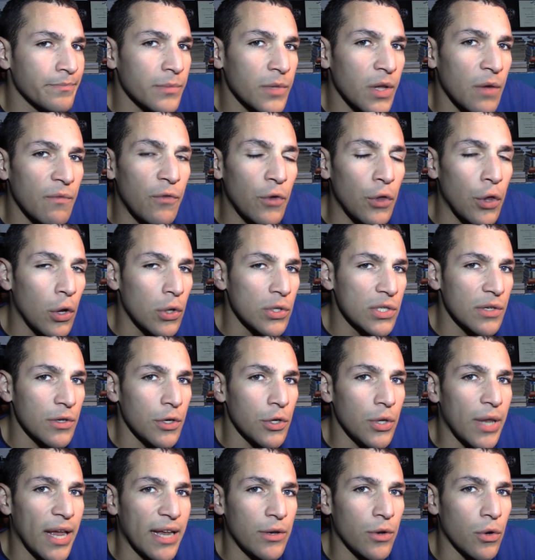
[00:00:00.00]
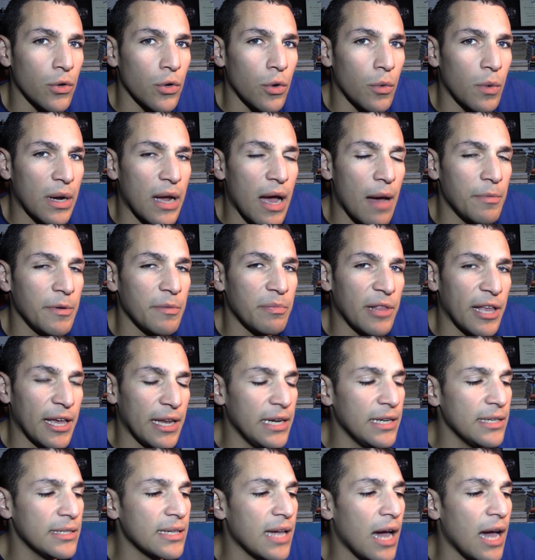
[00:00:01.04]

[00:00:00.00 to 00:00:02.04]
For those of you that don't know what Copy Plant is